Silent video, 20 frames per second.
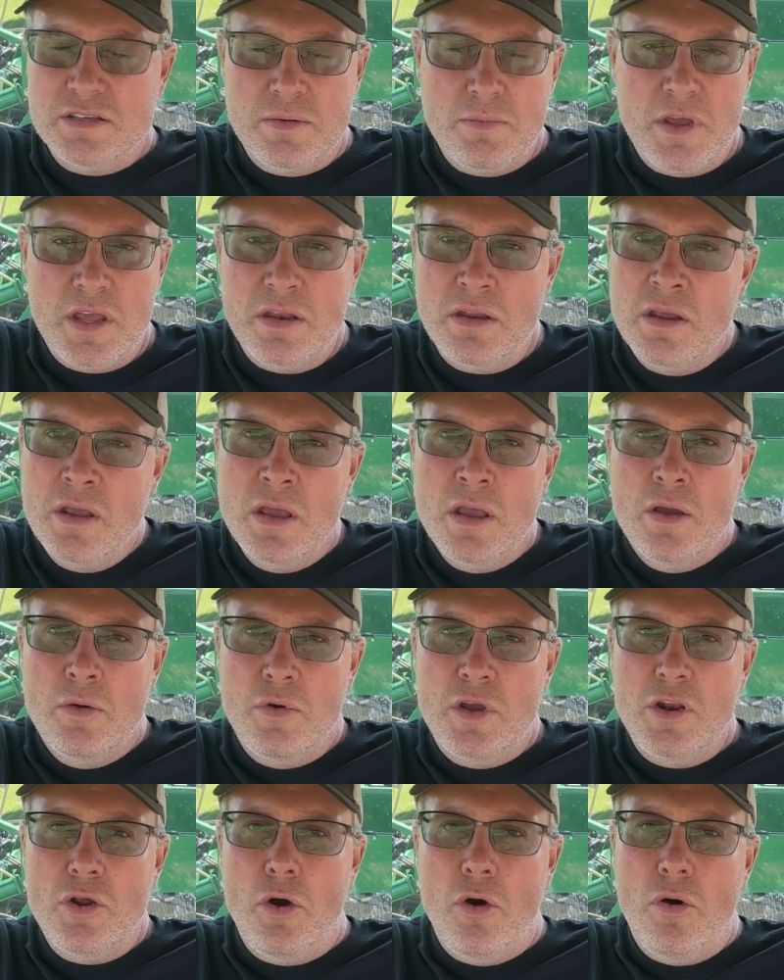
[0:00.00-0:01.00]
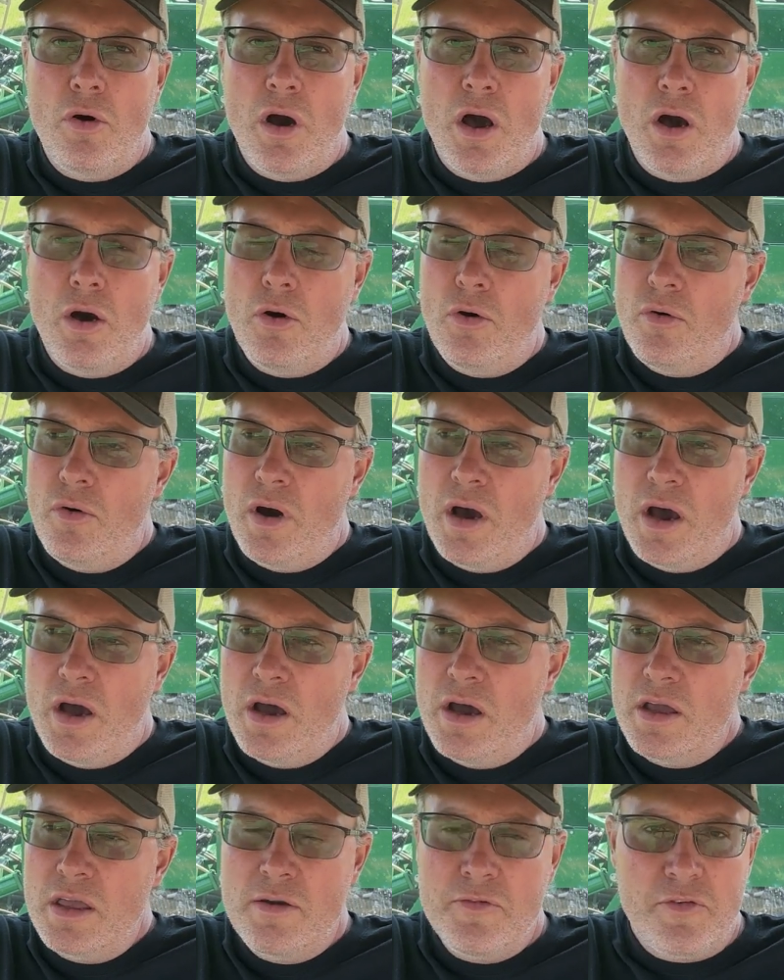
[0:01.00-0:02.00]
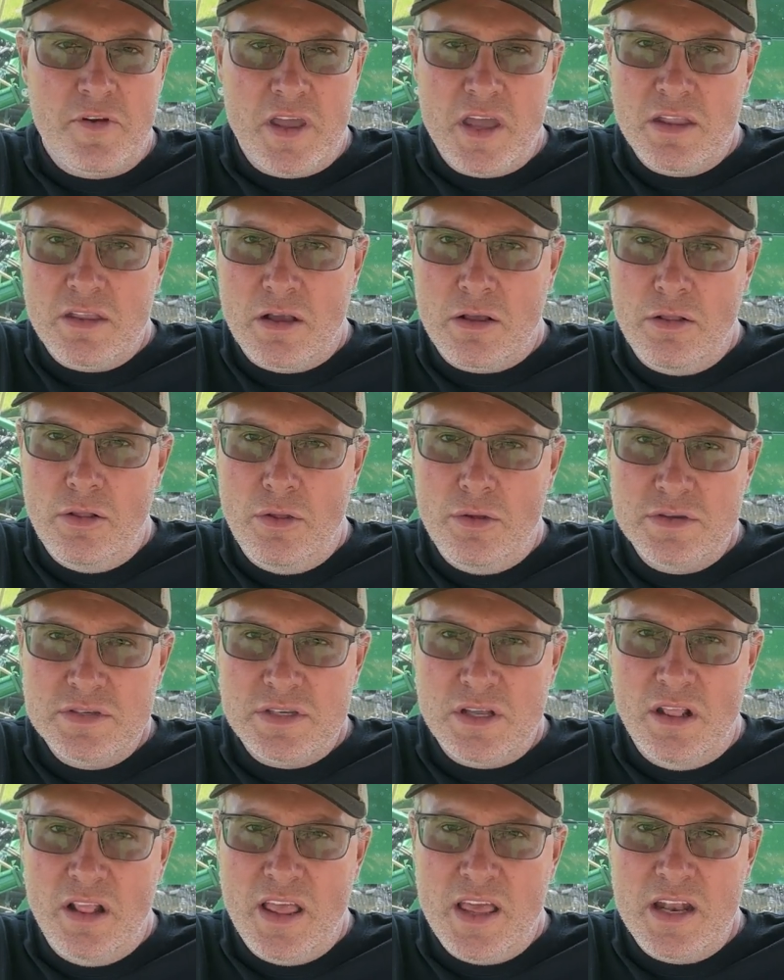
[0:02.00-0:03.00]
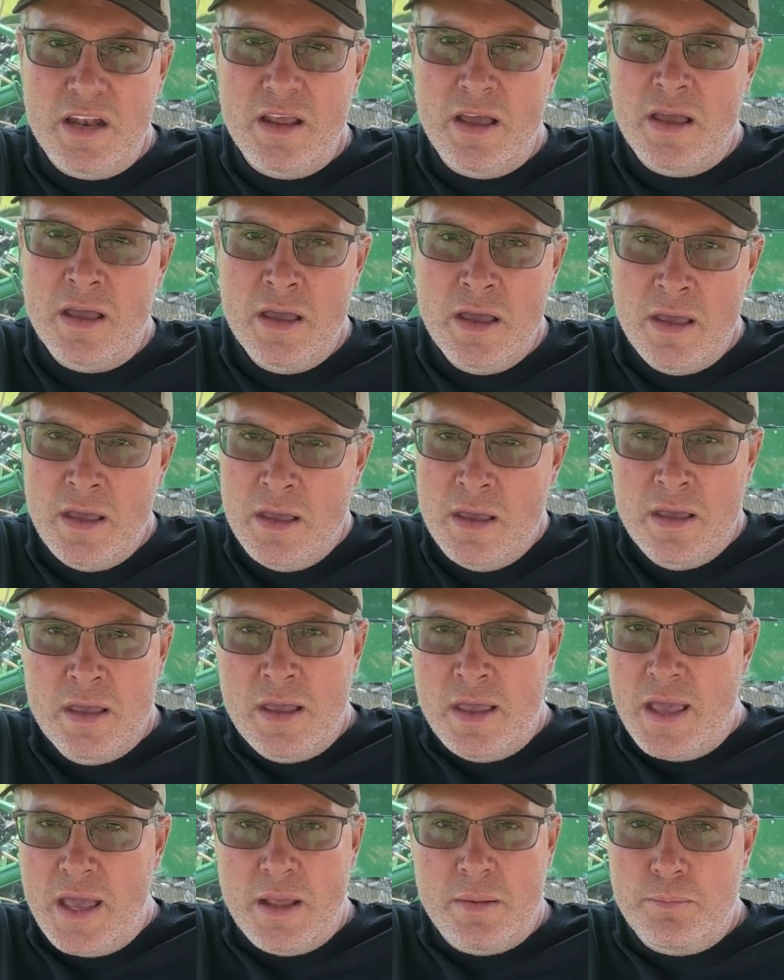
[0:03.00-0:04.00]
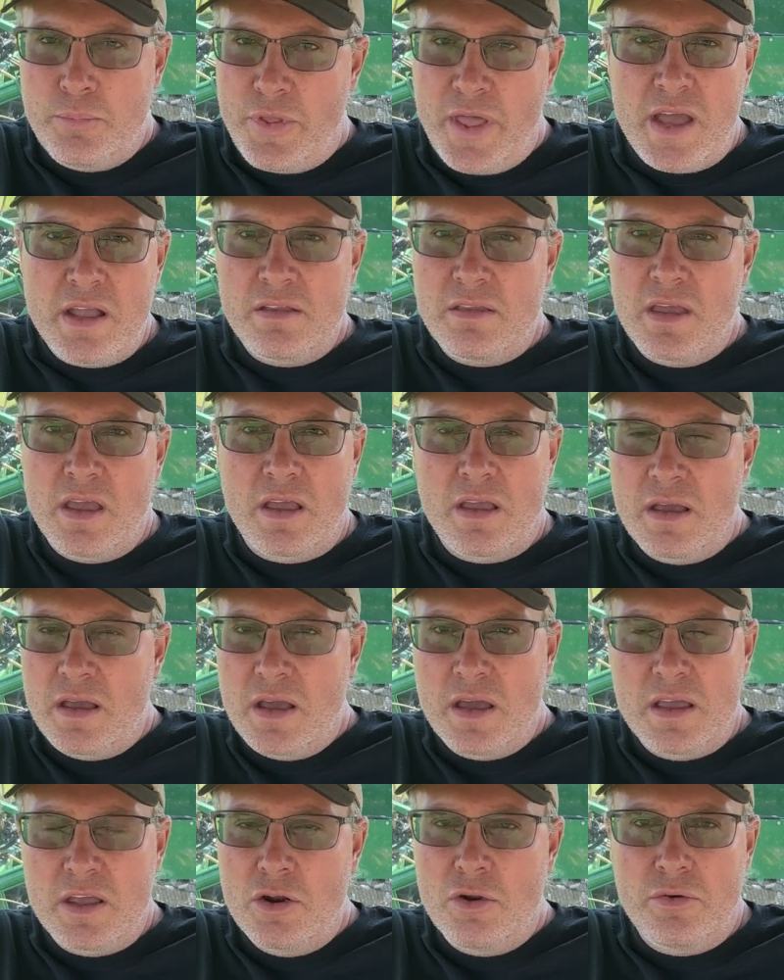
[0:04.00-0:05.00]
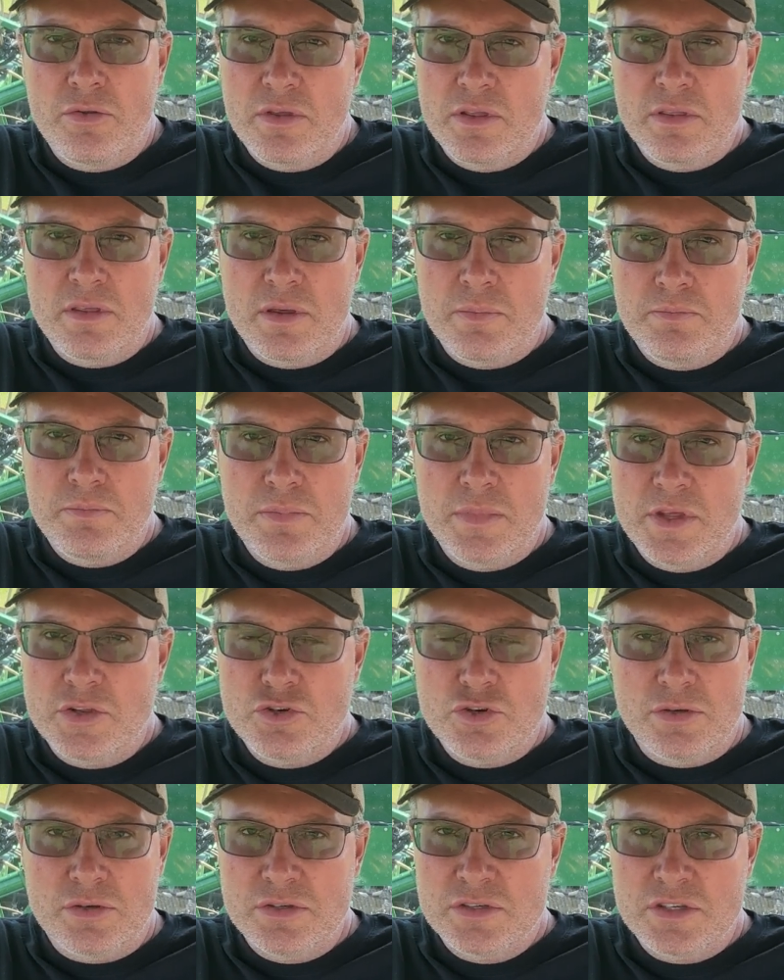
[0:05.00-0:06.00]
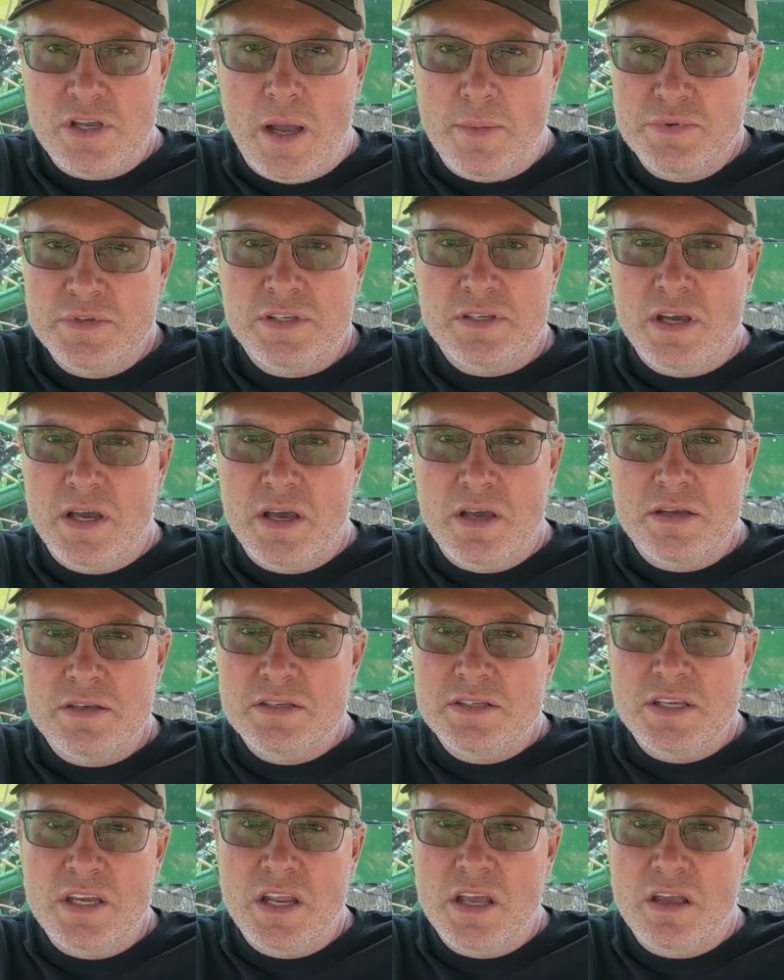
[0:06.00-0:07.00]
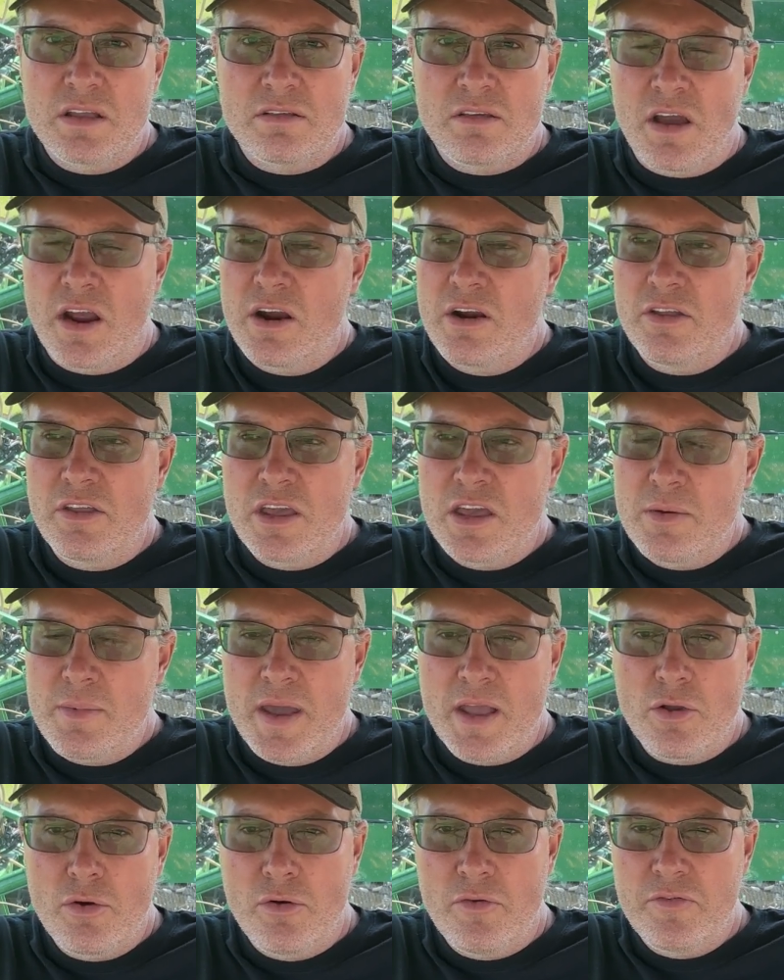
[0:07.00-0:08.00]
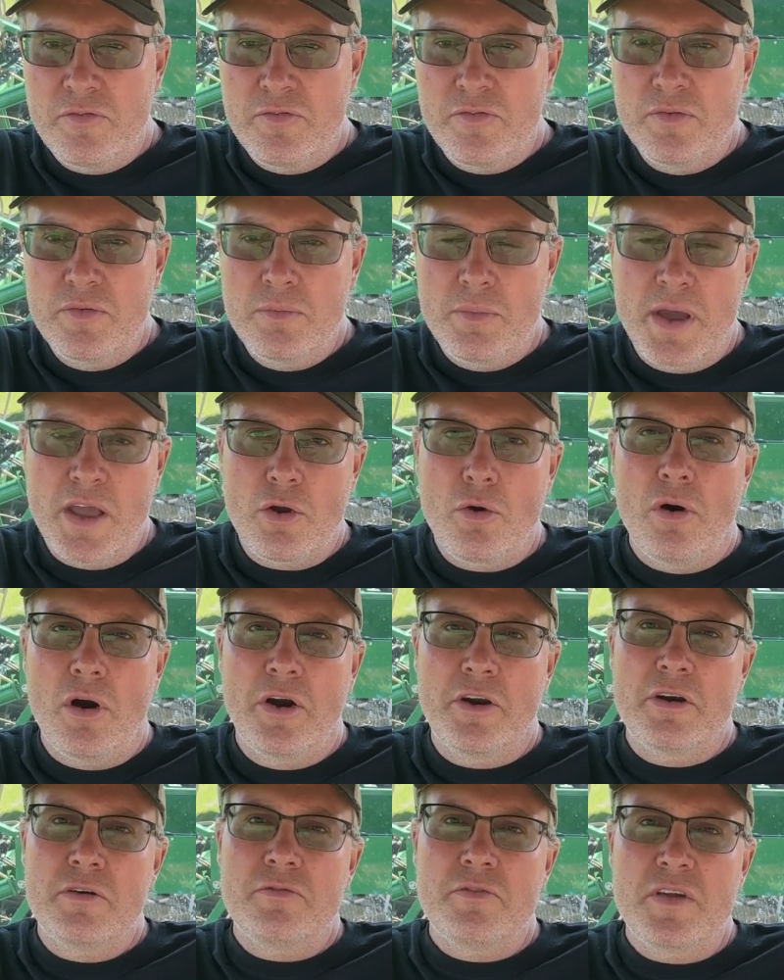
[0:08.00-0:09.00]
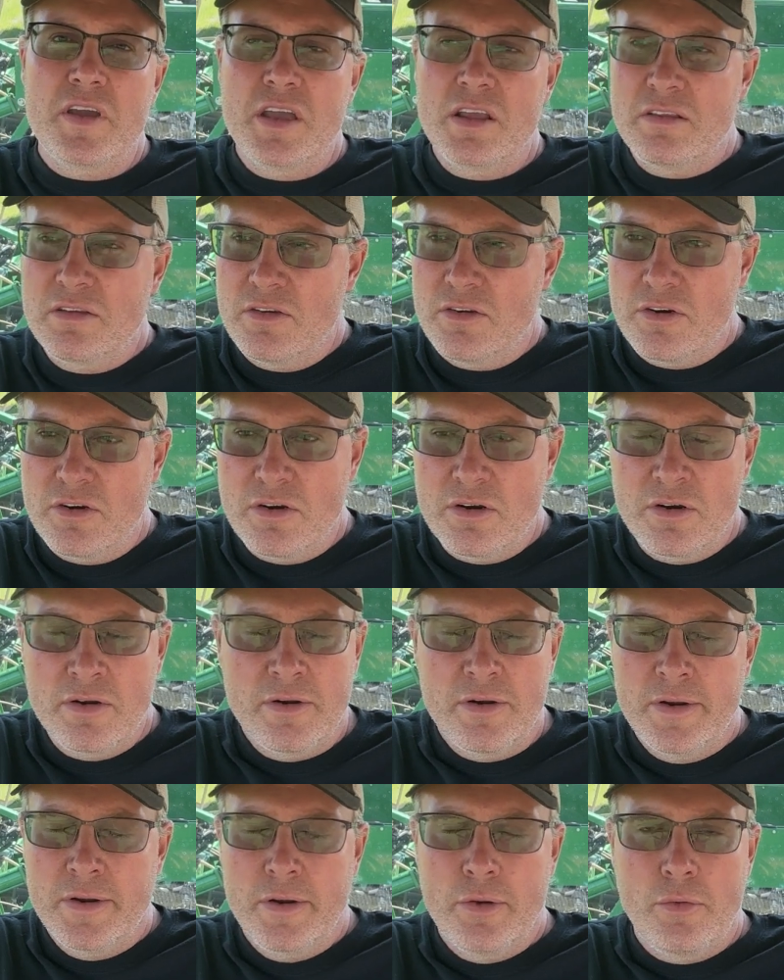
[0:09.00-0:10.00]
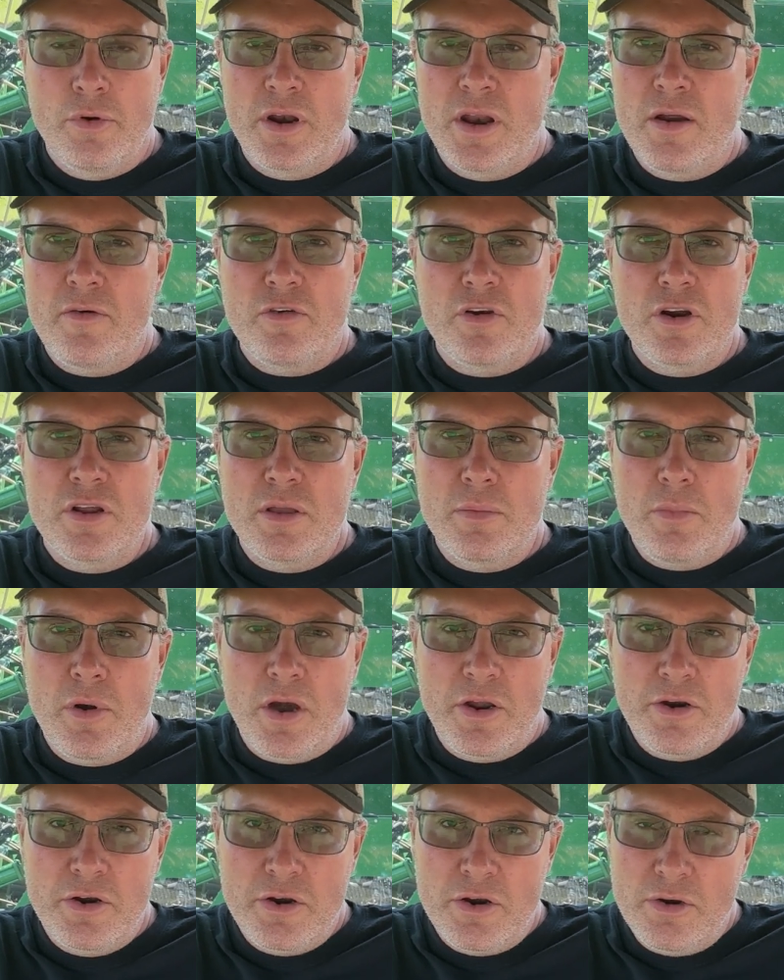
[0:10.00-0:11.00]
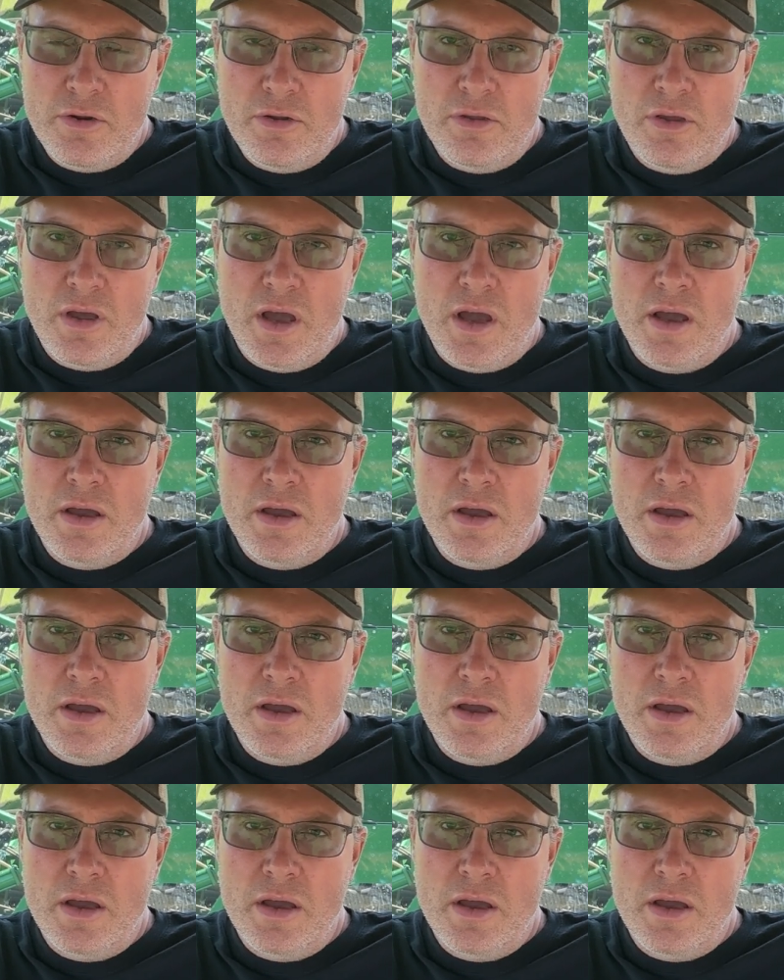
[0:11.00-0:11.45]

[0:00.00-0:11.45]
I mean, we know how you forget to close the lid and planting, the drill stops seeding entirely. You might go 100 feet or whatever, and the monitor will